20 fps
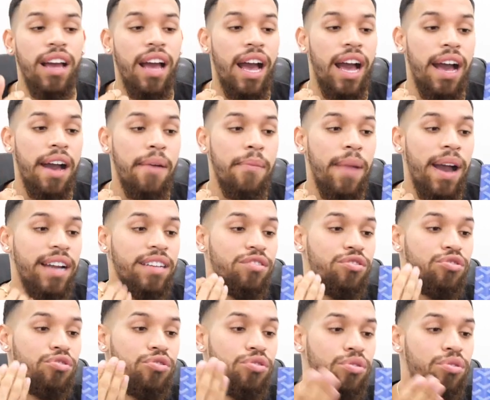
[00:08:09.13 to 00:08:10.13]
Um,
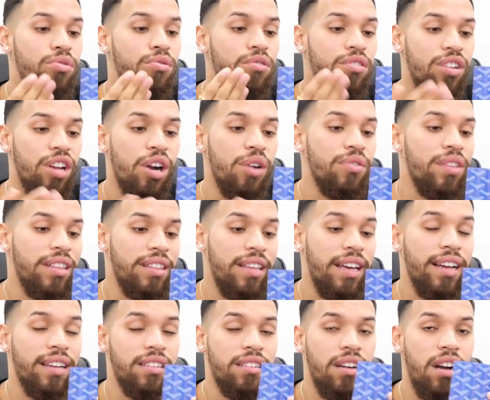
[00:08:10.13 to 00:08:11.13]
I do know that
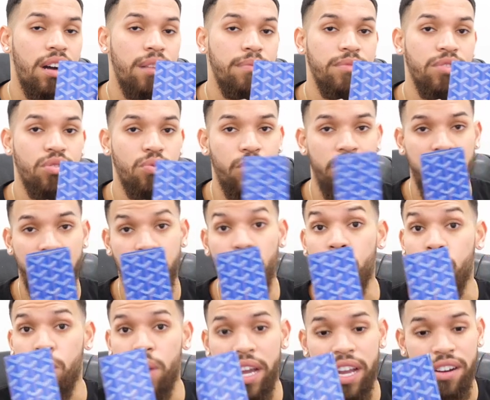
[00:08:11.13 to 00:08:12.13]
that comes with
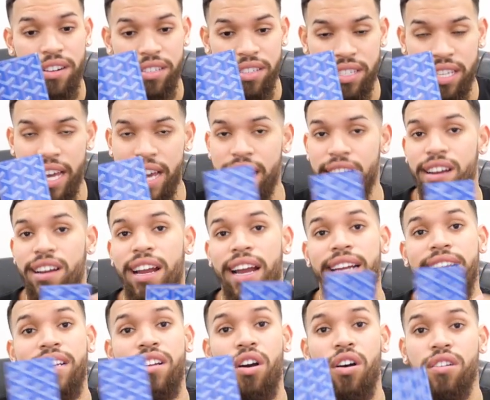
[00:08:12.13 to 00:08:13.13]
wear and tear,
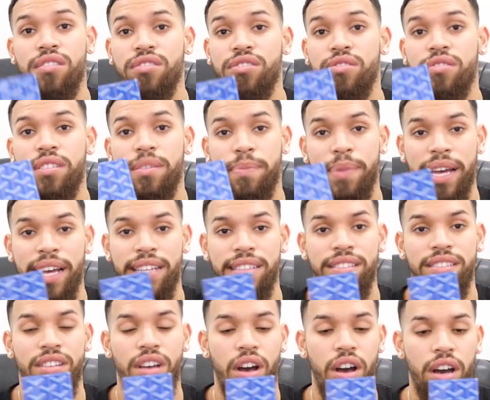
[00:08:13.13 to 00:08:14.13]
and it also
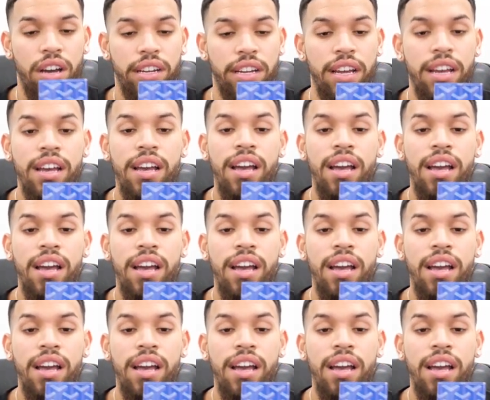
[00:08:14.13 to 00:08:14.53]
depends on